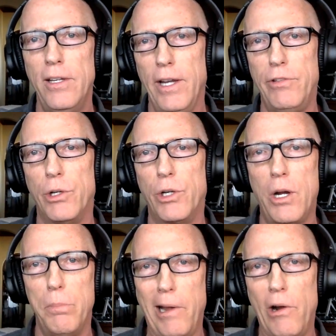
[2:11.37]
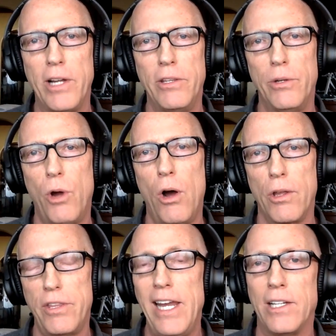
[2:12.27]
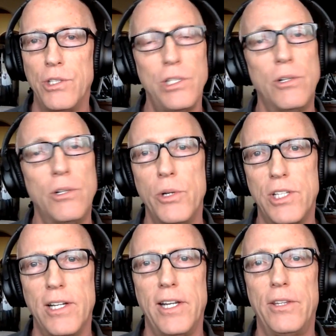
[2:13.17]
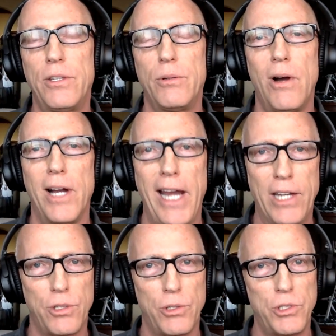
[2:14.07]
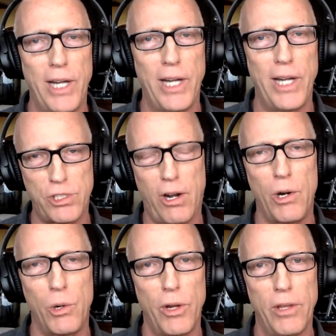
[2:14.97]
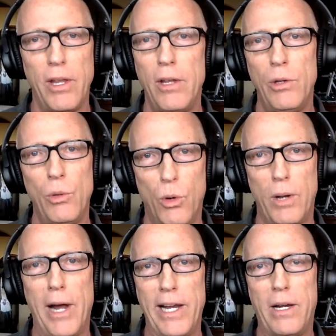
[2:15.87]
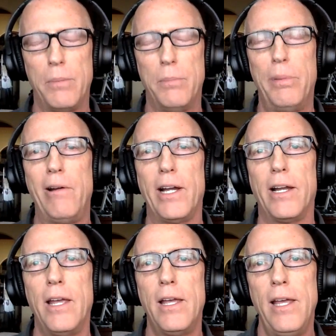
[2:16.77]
If you're comparing the wrong things, you're always going to get the wrong answer. So you have to start with, what am I comparing?